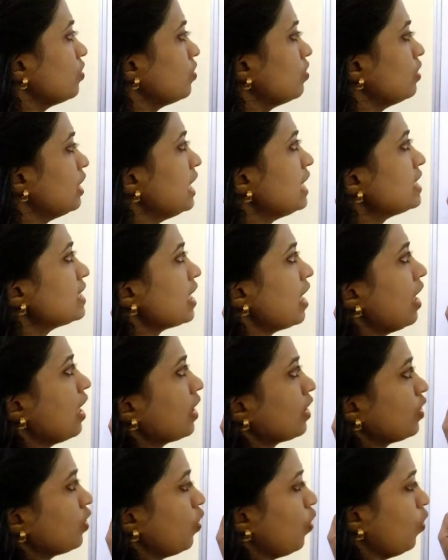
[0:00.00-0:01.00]
these
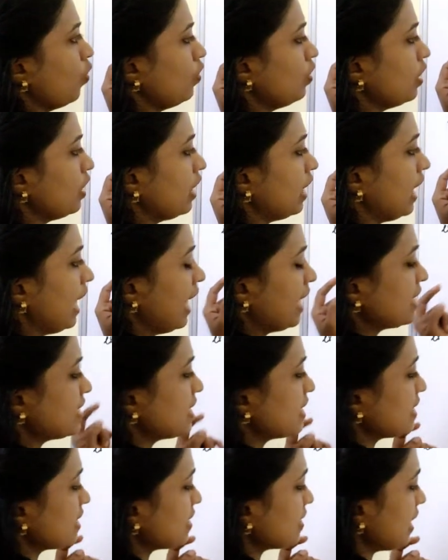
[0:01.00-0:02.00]
are called
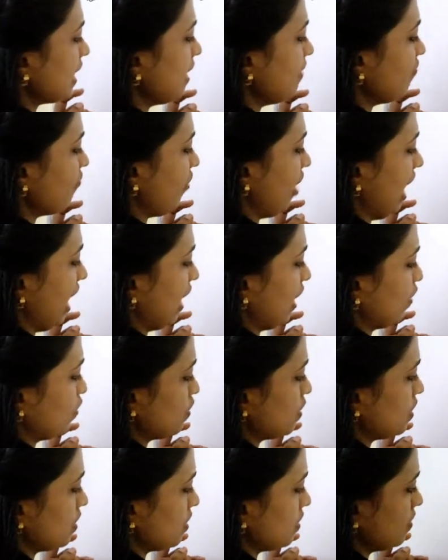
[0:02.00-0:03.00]
extreme
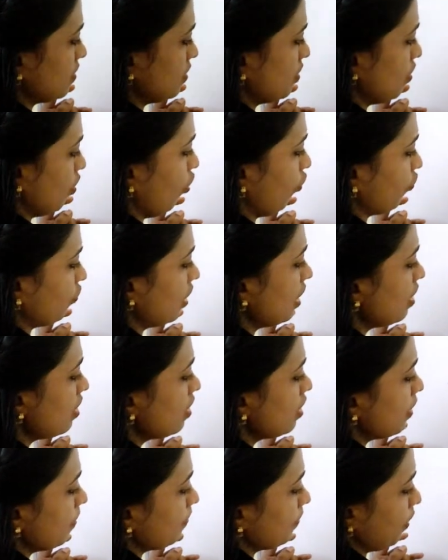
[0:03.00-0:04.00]
values of the
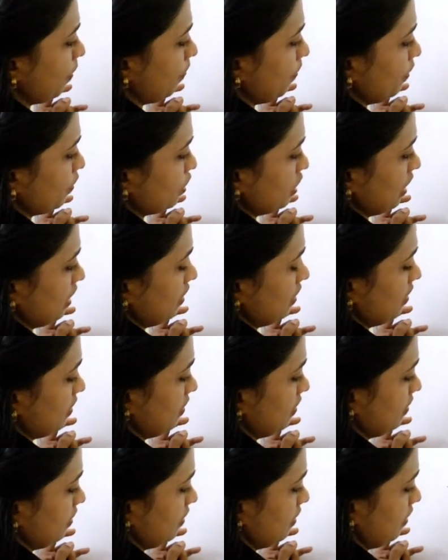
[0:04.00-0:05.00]
proportion,
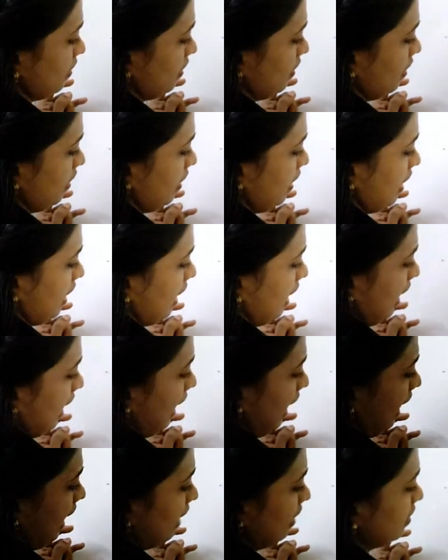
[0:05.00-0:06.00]

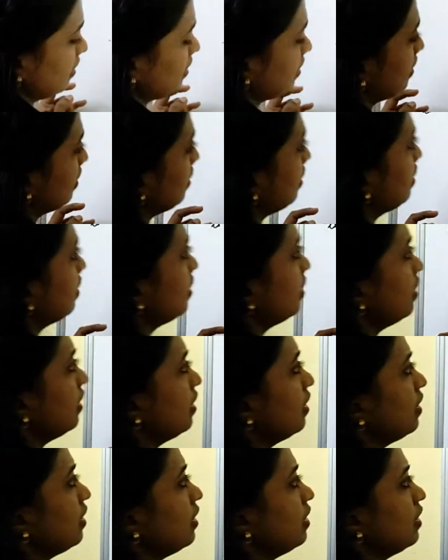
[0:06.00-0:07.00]
and
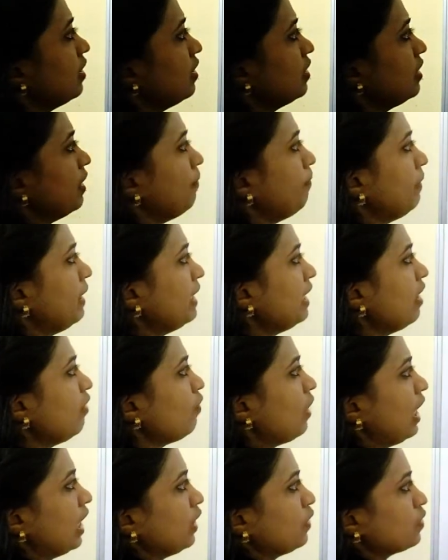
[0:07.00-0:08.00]
the
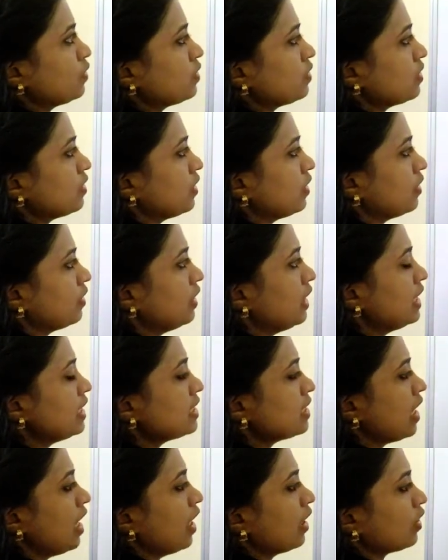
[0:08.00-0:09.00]
middle values,
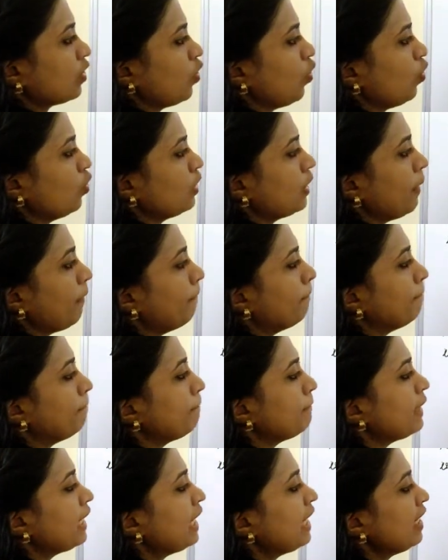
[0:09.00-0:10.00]
these are called
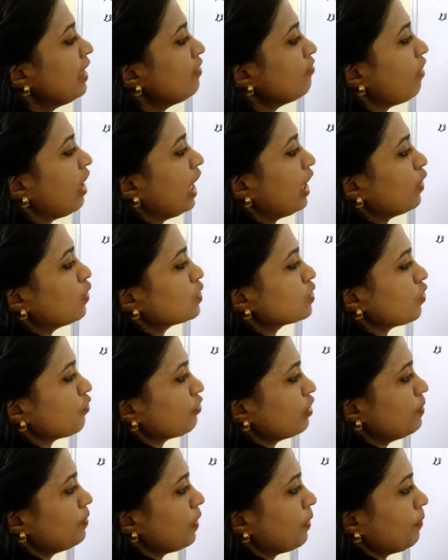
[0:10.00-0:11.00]
mean values
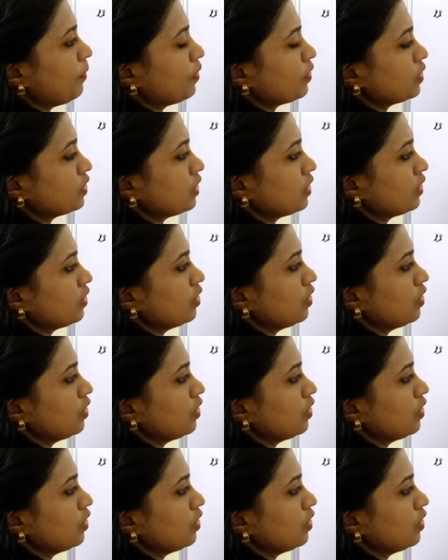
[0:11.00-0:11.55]
of the proportion.